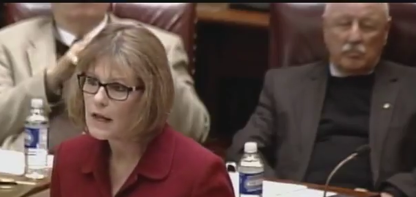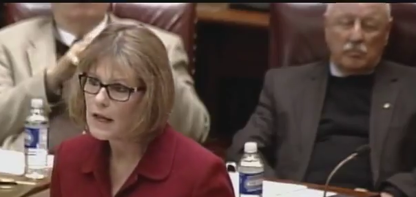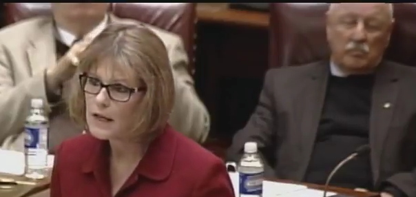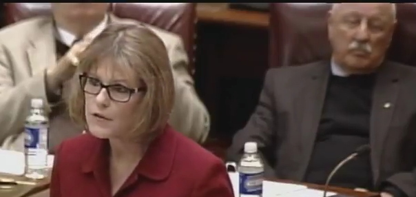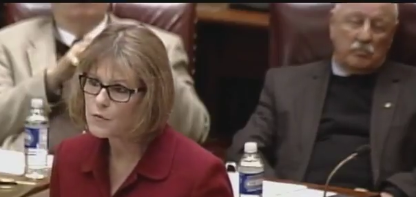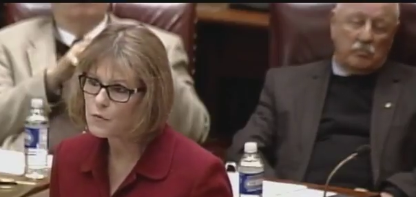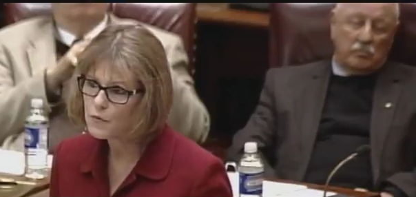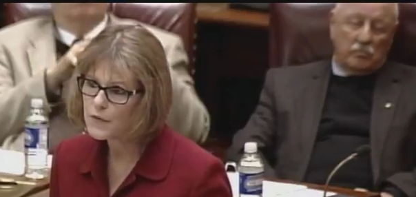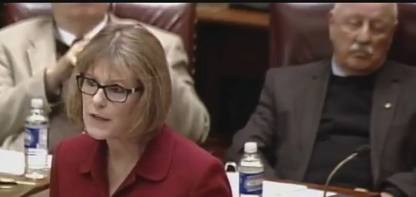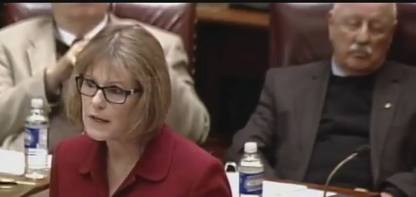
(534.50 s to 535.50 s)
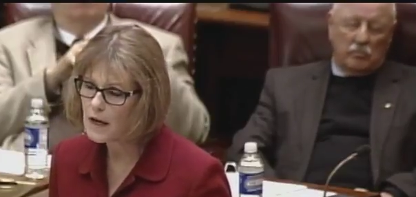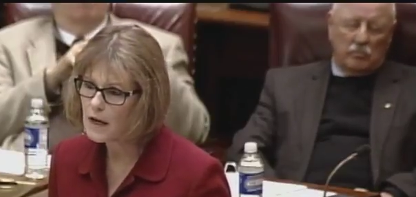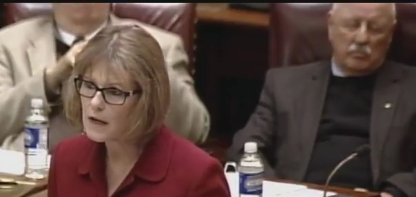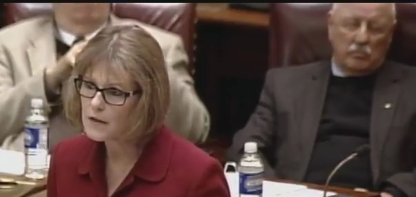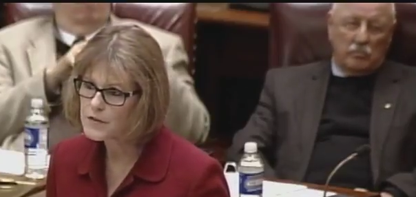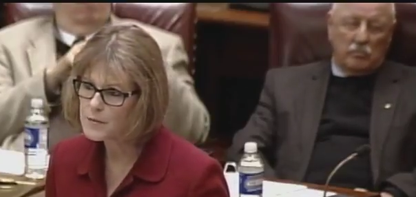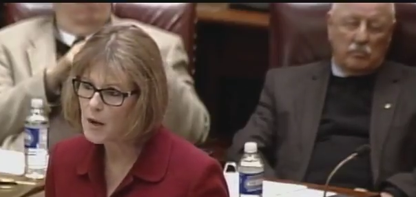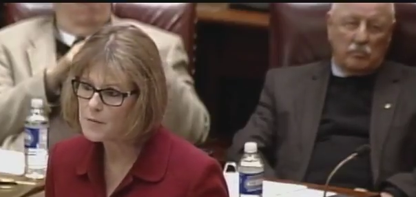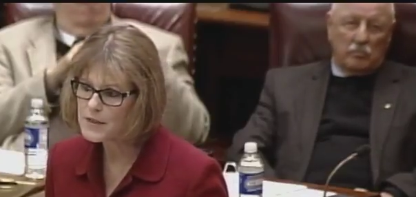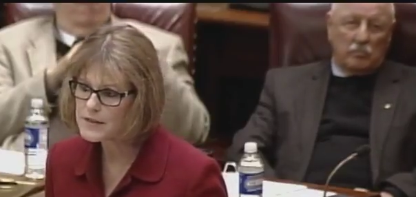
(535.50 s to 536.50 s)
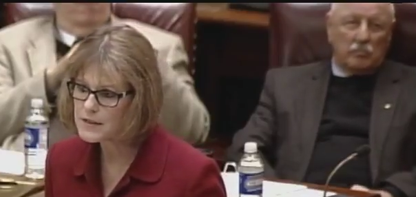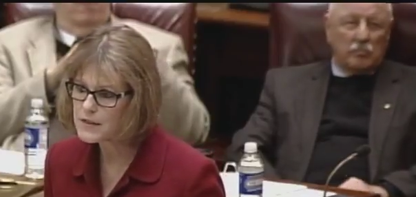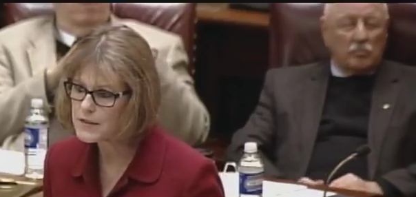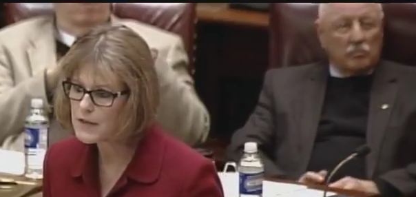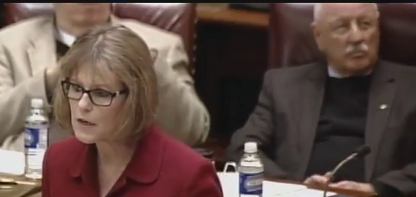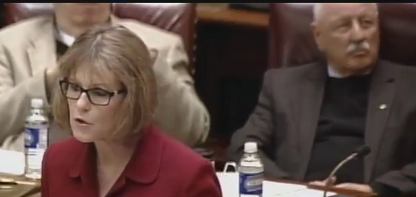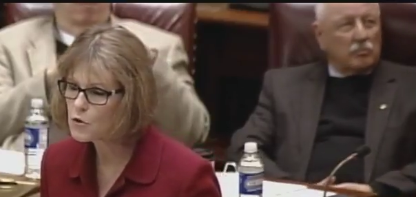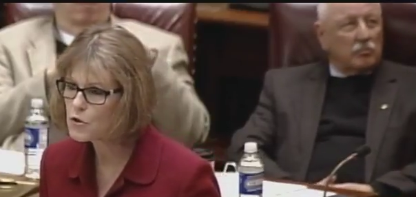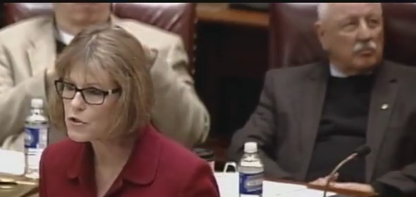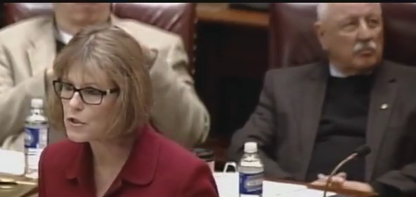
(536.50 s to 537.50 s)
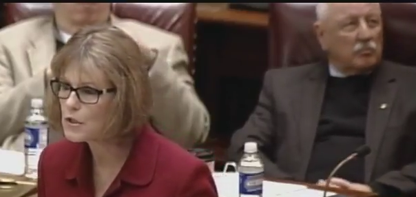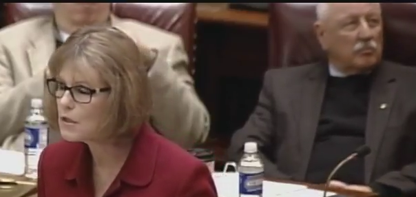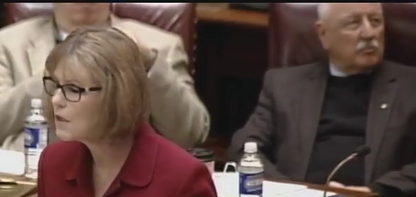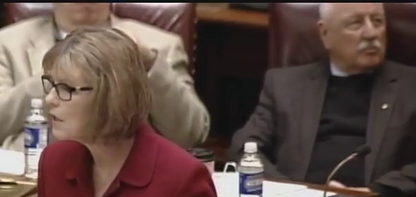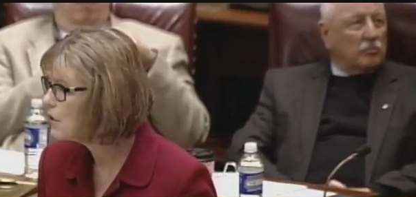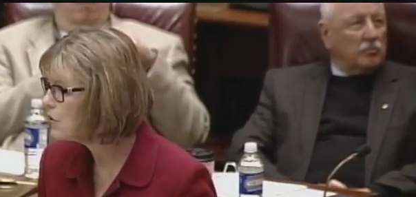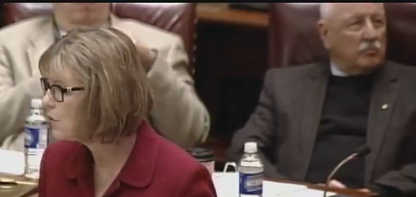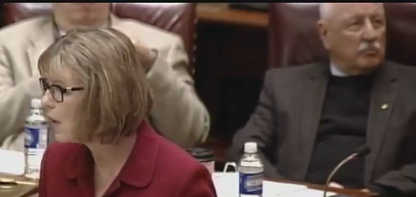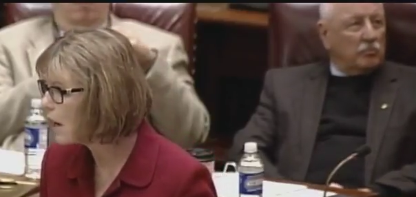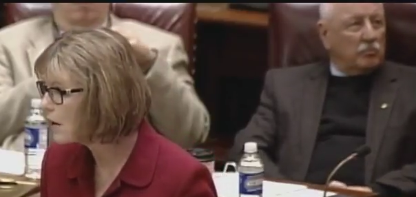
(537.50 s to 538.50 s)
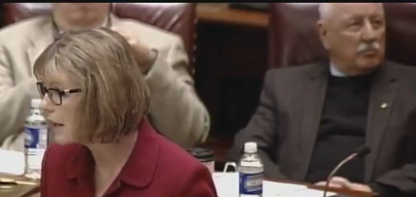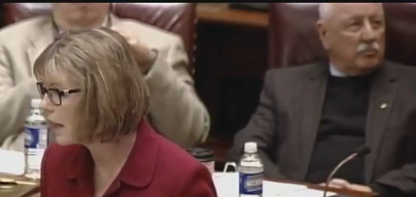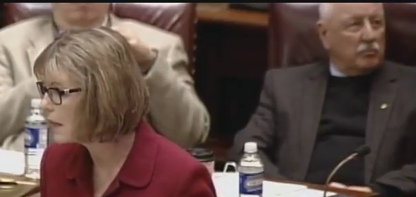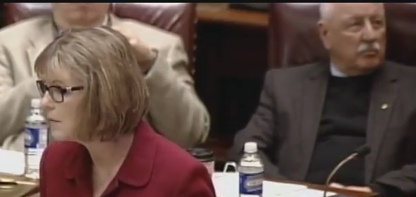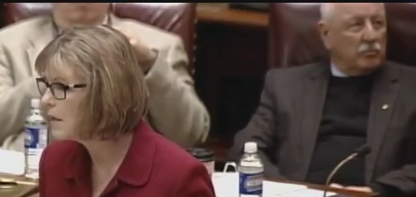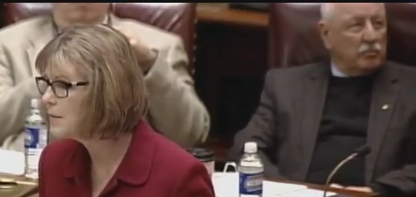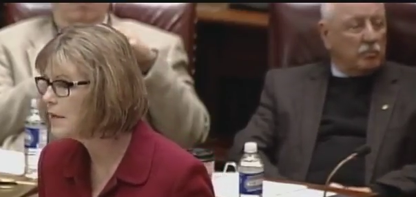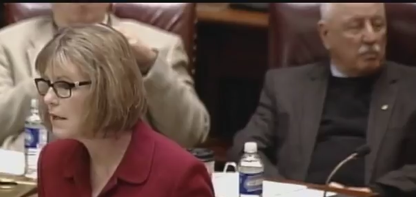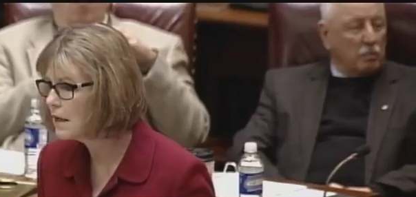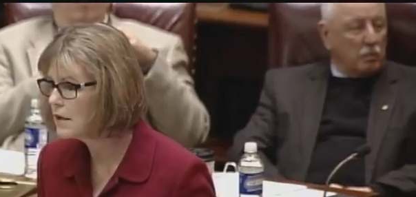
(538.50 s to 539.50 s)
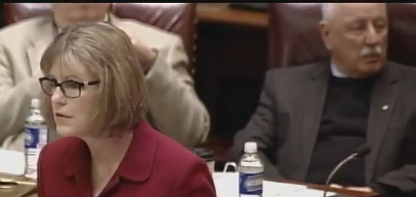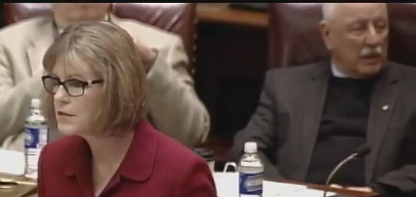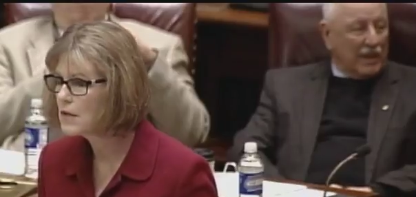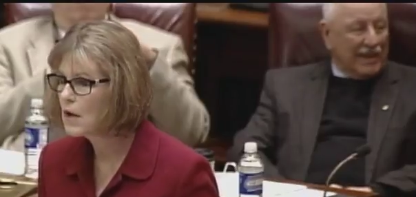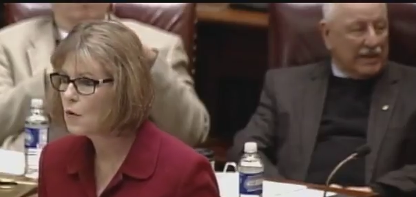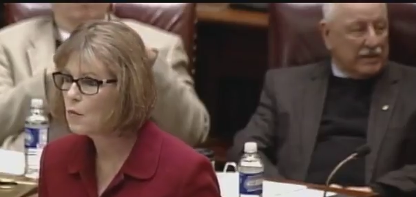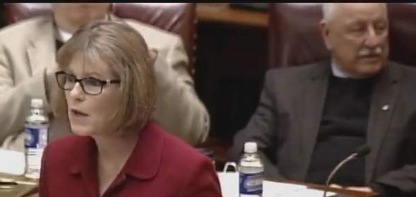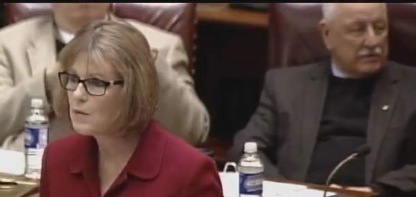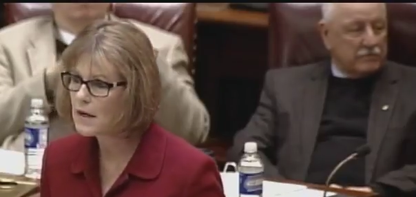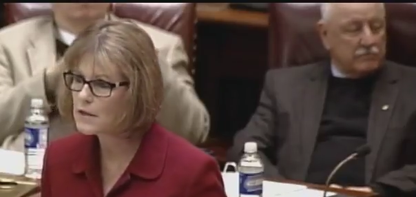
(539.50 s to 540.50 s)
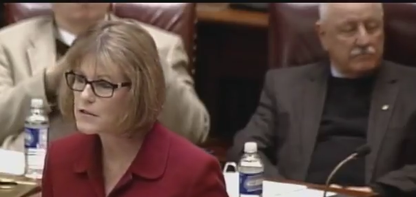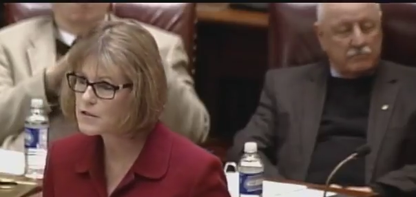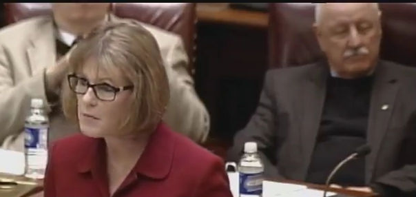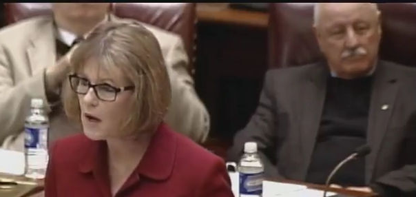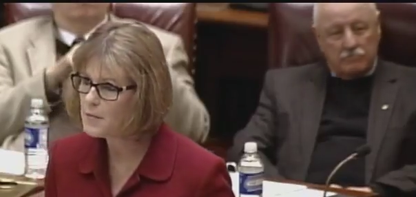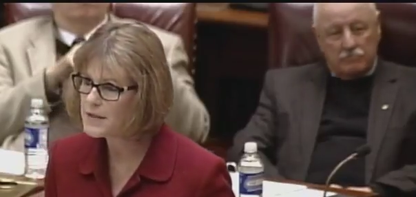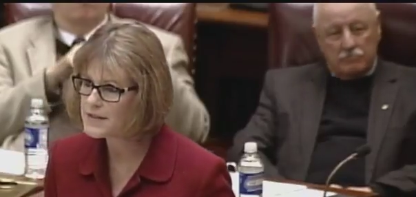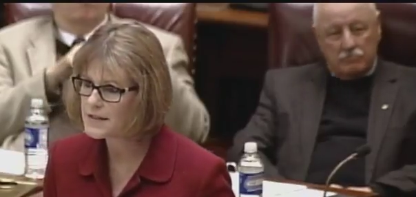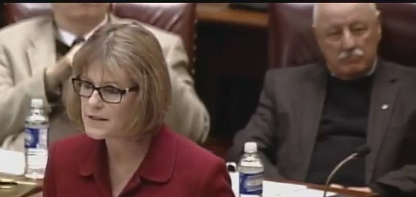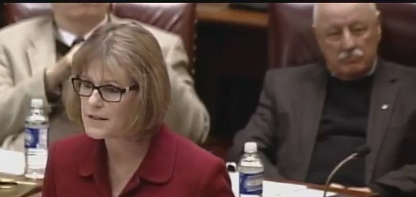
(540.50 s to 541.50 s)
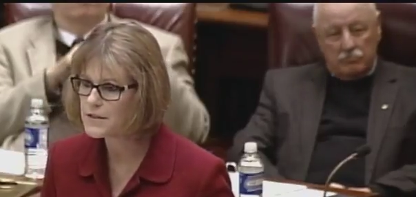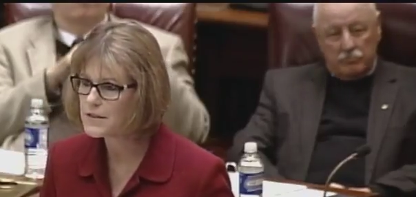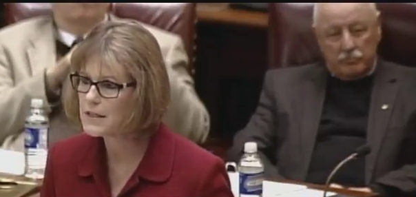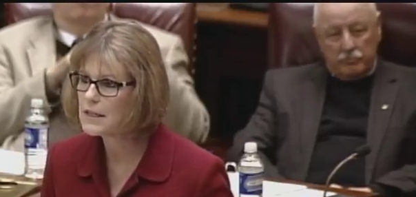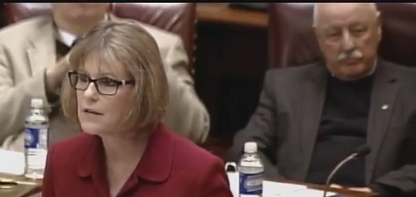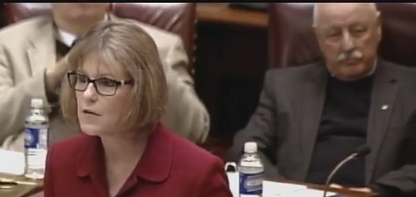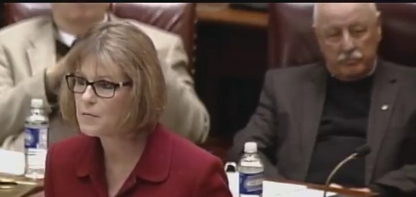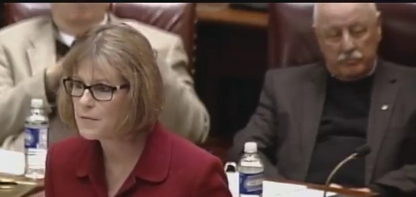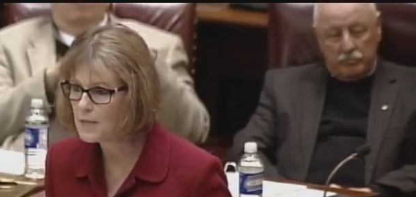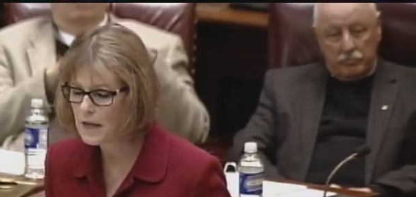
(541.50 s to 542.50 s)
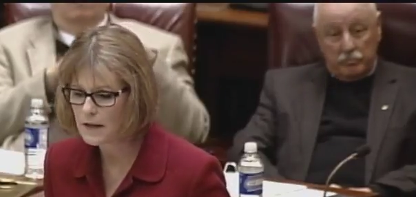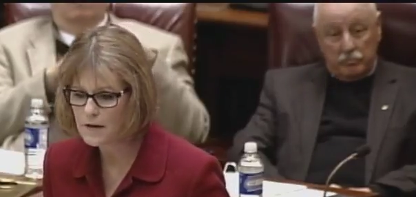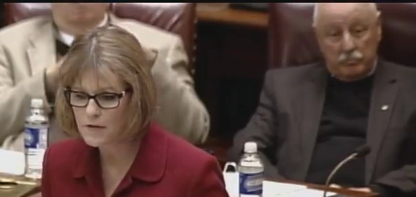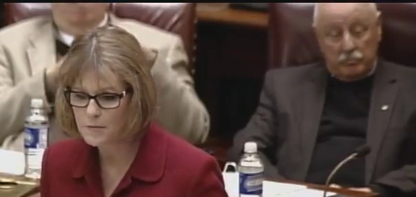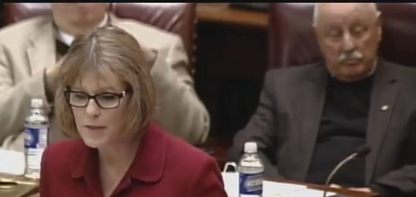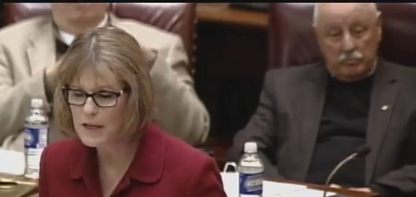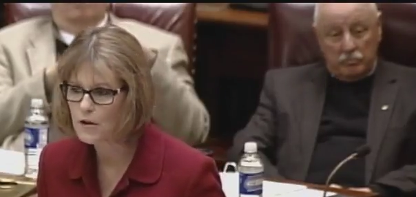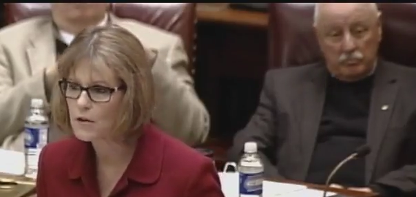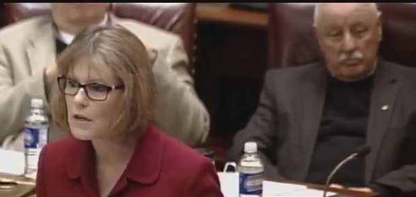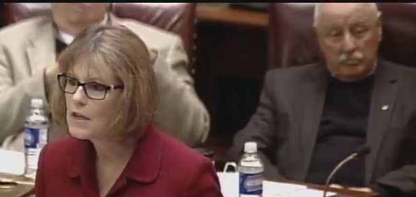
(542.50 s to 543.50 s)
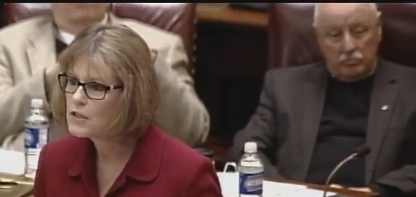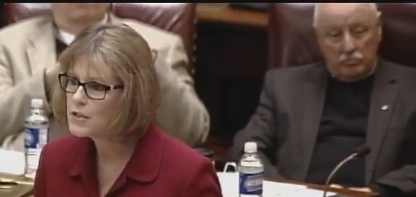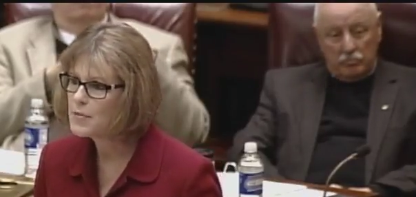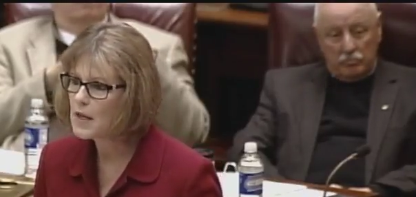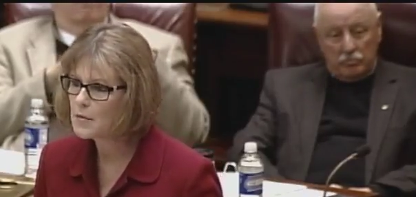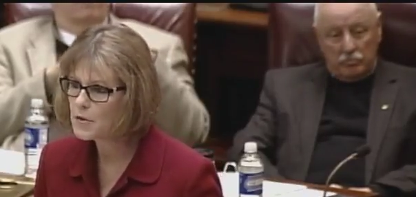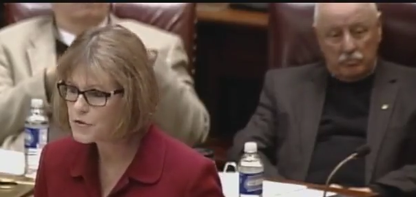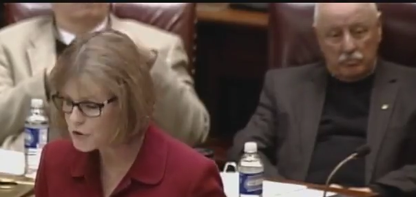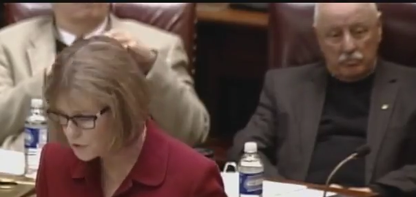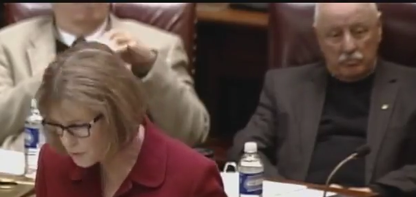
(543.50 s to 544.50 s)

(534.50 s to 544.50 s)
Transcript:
Speaker 1: And the uh, small businesses are crucial to our economy because we want our small businesses to get even, even bigger, to be able to